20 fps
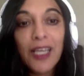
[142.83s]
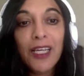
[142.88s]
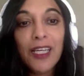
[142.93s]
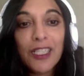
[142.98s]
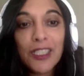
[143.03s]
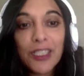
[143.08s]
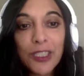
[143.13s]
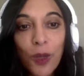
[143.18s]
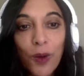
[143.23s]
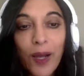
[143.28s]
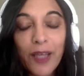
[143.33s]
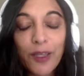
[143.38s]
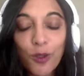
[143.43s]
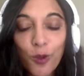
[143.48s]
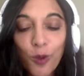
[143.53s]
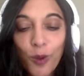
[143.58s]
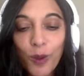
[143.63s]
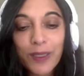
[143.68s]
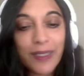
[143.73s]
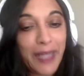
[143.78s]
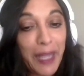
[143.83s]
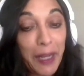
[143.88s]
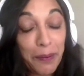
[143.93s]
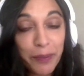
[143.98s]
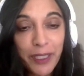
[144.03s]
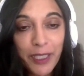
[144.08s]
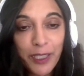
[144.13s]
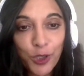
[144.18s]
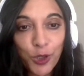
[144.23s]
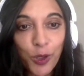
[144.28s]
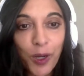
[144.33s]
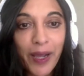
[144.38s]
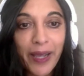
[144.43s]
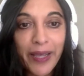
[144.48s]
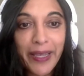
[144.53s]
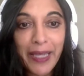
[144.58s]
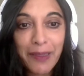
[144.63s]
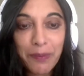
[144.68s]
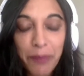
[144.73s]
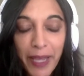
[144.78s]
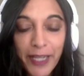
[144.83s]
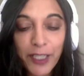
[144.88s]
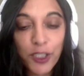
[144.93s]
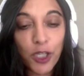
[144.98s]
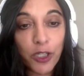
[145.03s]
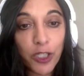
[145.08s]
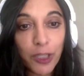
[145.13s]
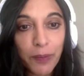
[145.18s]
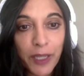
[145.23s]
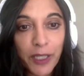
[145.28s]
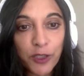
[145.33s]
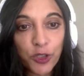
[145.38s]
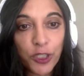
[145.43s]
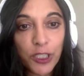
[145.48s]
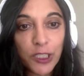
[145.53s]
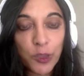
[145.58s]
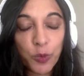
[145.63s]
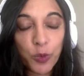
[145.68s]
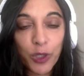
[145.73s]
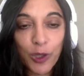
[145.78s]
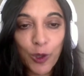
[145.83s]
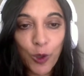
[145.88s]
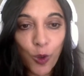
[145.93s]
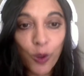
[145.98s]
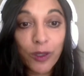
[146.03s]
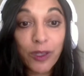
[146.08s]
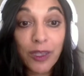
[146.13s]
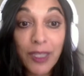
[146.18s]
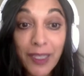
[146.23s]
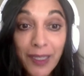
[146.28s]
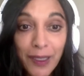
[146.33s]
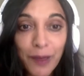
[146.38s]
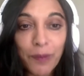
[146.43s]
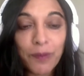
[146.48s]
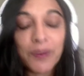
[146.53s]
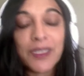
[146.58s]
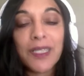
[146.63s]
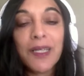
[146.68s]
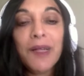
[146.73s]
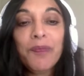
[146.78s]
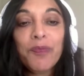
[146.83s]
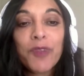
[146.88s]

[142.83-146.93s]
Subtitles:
Mm-hmm. So I thought, let me try and make documentaries with law themes.